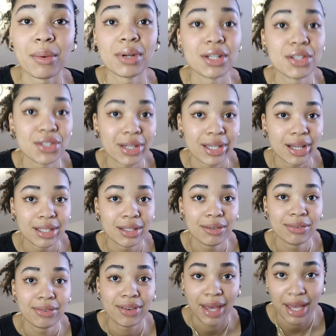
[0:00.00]
wanted to show y'all the
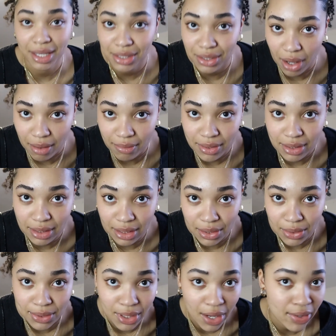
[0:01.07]
fit. So obviously
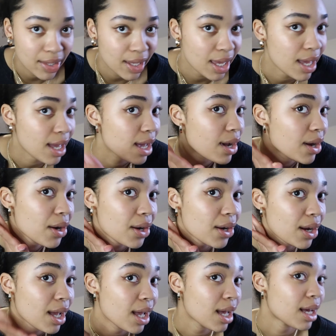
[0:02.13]
you saw the
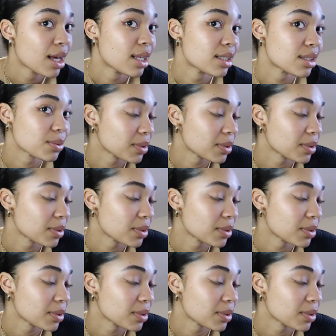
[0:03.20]
hair. This is